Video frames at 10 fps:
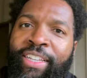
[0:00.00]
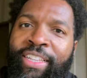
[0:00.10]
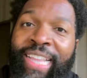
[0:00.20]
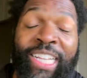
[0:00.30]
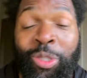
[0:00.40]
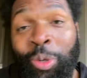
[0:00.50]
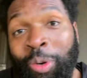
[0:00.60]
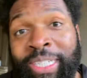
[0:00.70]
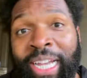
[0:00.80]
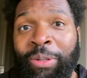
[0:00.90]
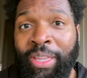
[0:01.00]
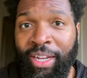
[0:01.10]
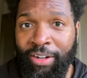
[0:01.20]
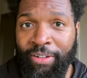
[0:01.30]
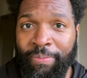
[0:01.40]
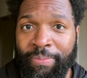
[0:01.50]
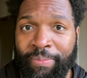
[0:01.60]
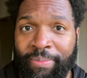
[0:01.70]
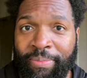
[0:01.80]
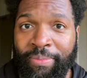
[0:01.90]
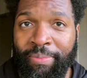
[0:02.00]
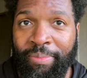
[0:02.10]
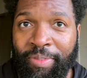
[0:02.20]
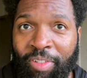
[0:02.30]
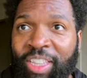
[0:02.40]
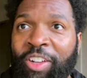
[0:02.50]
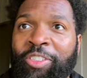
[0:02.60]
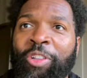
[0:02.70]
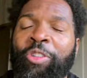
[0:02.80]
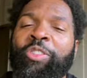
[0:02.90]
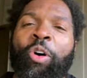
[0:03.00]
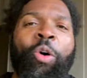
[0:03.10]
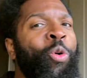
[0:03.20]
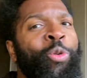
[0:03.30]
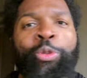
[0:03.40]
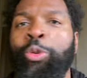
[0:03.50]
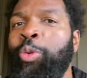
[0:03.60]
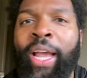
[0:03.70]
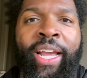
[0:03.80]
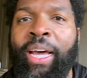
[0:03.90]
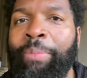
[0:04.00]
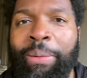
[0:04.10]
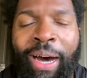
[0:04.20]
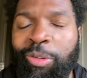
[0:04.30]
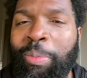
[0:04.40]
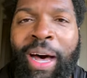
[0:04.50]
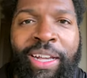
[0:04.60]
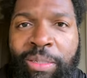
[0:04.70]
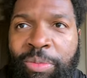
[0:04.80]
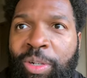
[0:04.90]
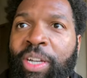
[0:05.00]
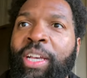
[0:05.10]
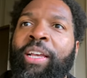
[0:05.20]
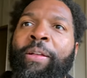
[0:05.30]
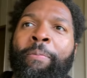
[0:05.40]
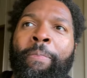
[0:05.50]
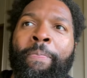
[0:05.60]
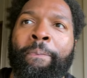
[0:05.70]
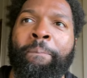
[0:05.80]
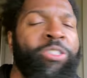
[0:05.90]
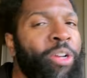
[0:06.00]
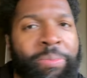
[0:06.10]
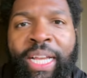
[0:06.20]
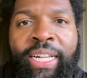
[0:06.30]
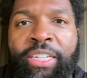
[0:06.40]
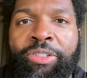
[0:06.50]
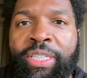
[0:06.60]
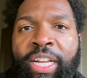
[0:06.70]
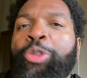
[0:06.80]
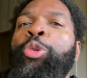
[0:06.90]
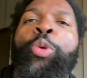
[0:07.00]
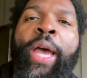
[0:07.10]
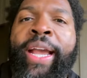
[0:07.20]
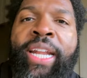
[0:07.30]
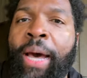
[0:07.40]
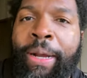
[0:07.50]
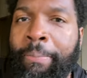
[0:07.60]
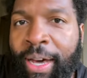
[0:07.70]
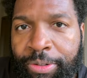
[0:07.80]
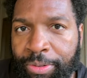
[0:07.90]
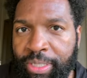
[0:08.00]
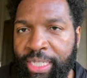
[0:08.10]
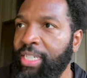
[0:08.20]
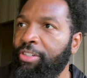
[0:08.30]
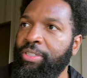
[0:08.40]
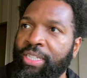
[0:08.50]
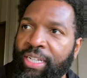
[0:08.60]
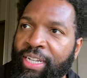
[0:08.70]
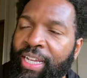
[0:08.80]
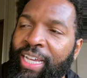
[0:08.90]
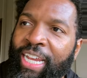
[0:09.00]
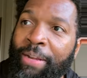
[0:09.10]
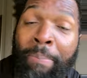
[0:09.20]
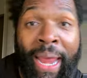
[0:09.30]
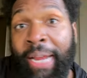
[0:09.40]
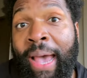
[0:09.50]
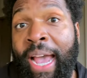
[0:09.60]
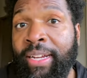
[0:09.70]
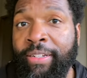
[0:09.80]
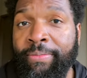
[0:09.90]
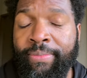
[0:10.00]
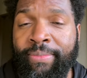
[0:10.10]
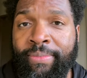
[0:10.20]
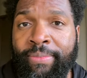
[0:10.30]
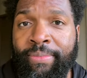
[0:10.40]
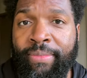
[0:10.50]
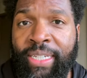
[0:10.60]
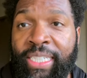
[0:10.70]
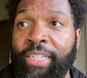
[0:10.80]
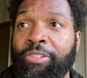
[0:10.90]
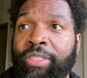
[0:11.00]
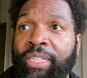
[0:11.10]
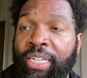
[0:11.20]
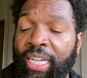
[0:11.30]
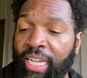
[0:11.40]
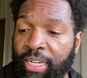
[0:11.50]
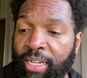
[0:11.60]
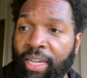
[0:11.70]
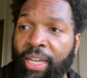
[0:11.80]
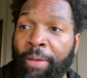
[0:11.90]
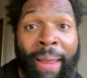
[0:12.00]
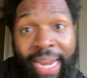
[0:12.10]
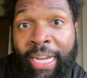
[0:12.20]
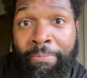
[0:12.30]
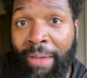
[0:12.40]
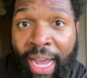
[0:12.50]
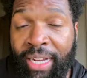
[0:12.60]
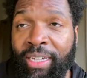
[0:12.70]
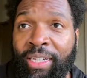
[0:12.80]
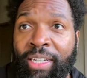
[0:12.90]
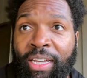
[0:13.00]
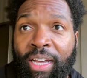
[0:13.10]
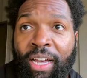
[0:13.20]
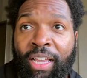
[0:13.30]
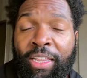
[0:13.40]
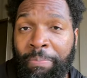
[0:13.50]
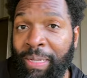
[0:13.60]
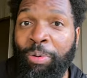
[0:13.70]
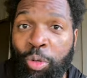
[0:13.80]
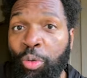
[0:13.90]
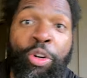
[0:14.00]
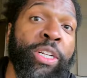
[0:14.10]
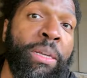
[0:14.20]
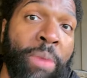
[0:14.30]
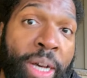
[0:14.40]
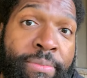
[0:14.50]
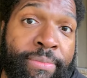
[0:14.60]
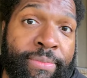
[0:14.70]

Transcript: That story's out there. Right? There's a, there's a whole new economic model possible. But Trump's not interested in new economic models. He's interested in, in payback He's interested in paying back uh, the people who've hooked him up.